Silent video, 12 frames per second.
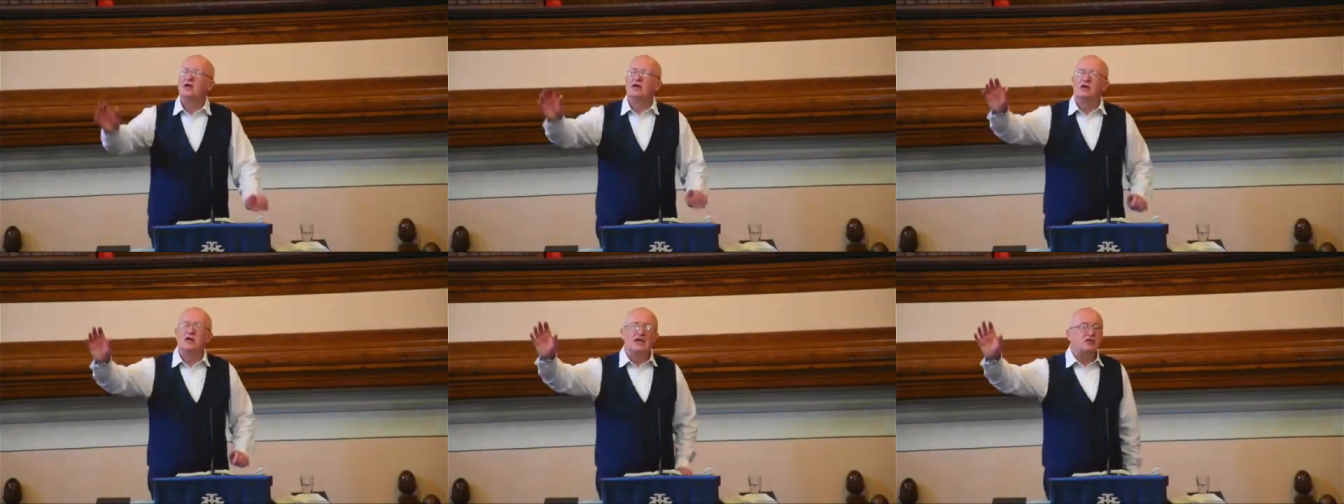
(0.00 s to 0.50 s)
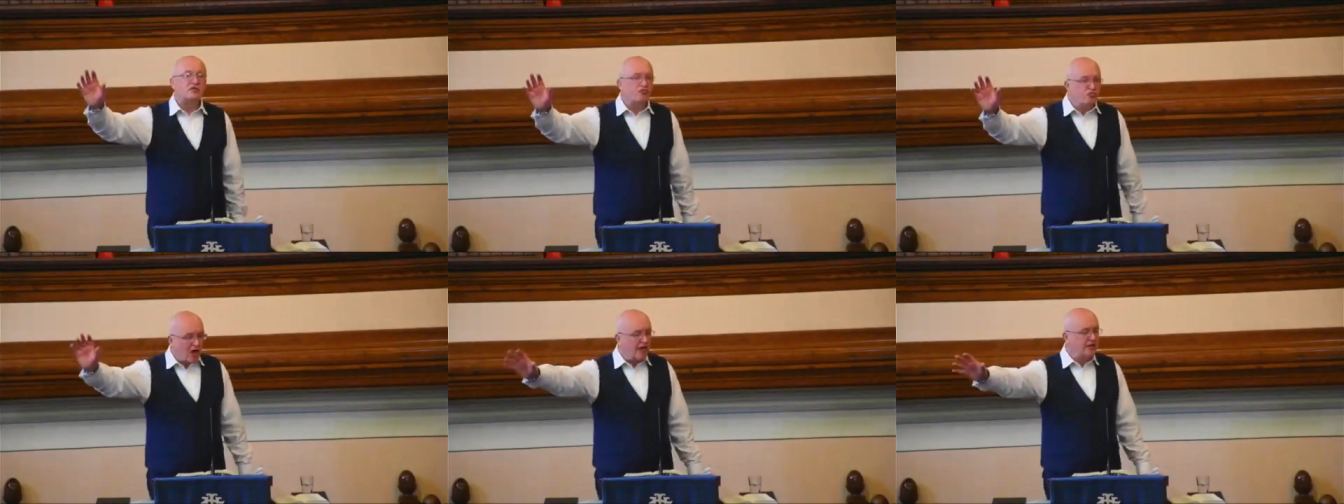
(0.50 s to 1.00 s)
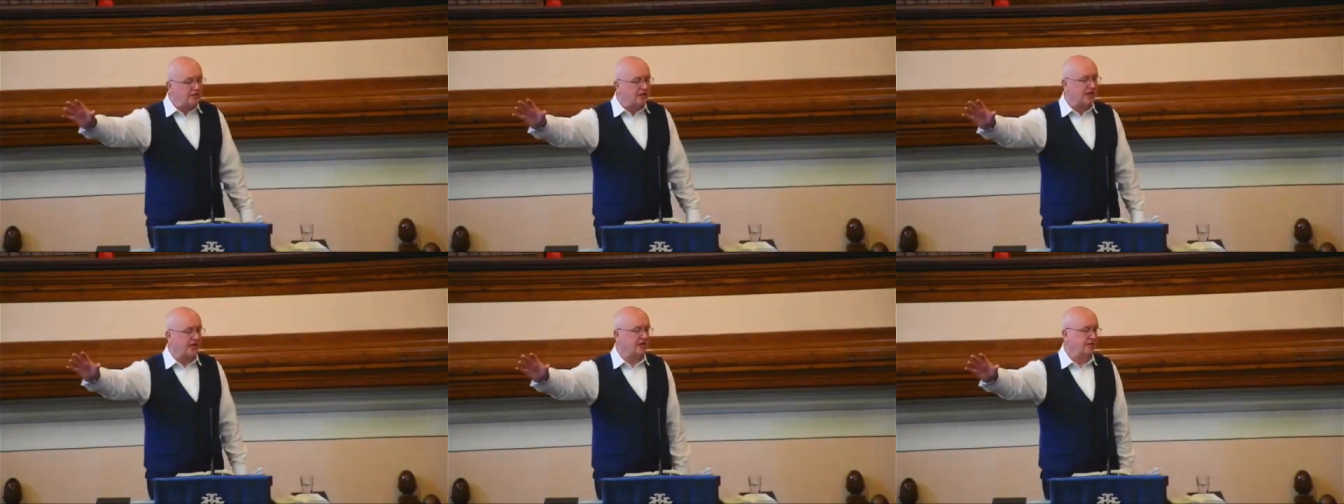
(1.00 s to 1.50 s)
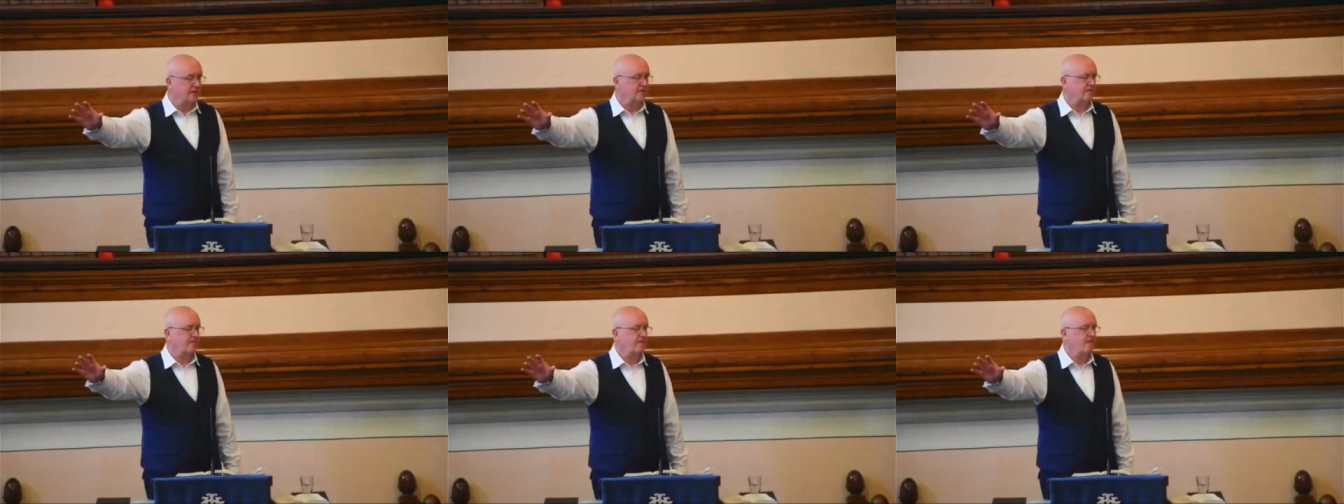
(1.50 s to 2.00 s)
is rising.
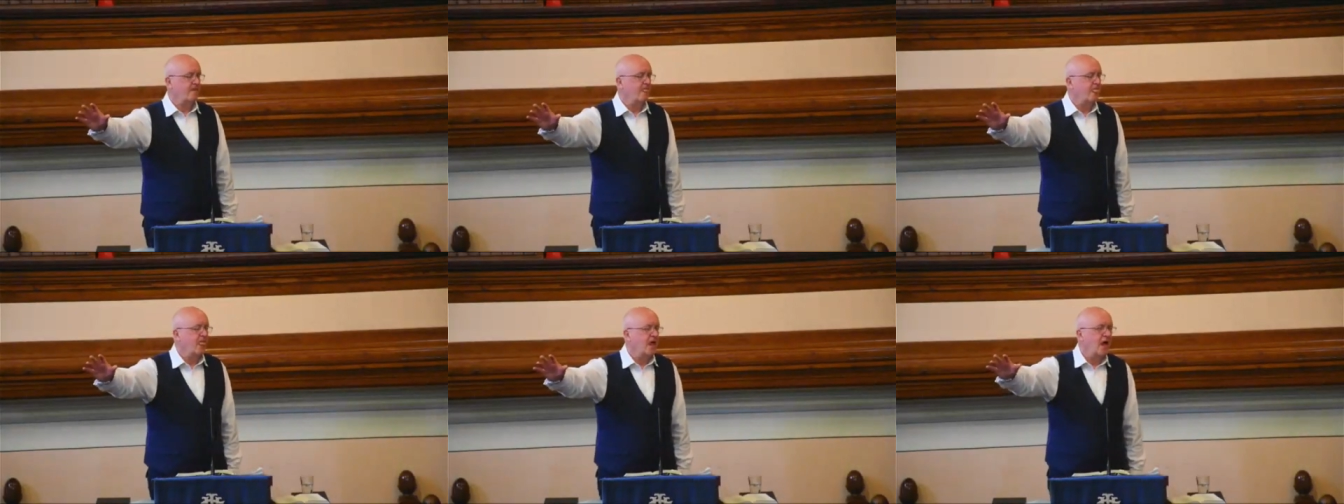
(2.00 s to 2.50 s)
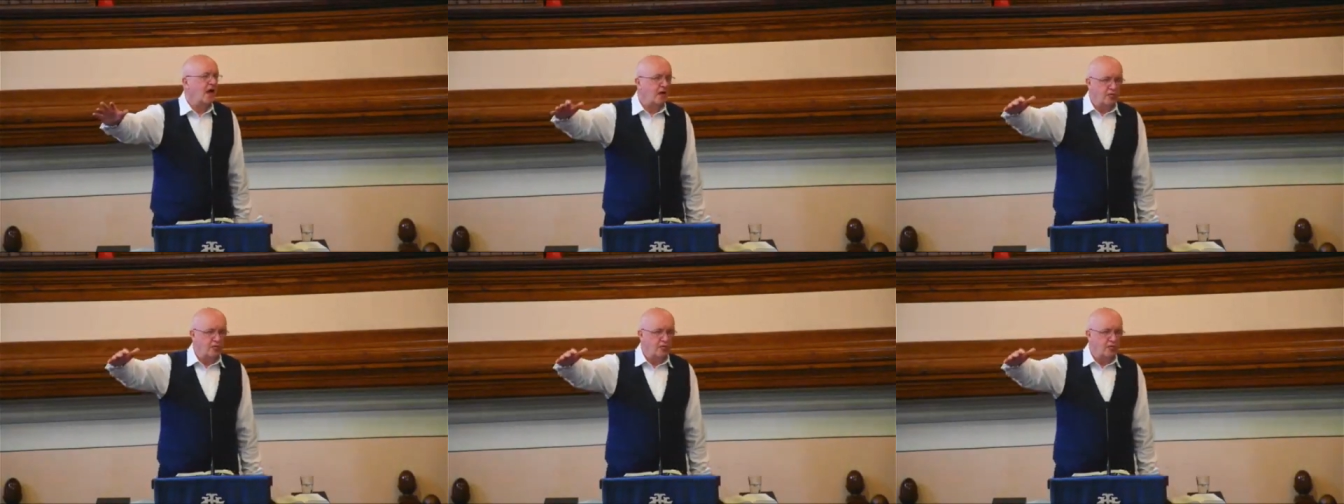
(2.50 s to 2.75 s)
I will